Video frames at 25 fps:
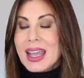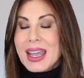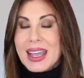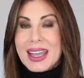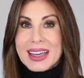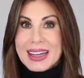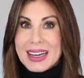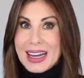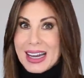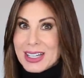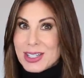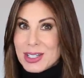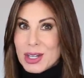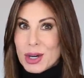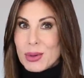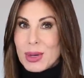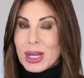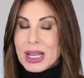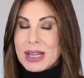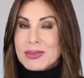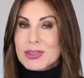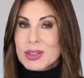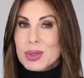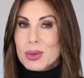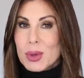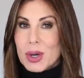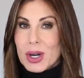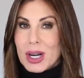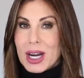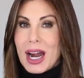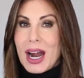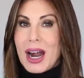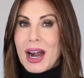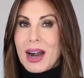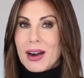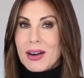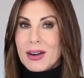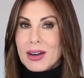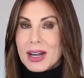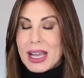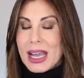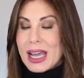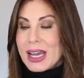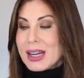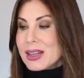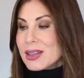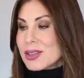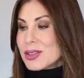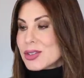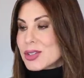and I don't have to work hard
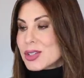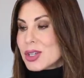at it.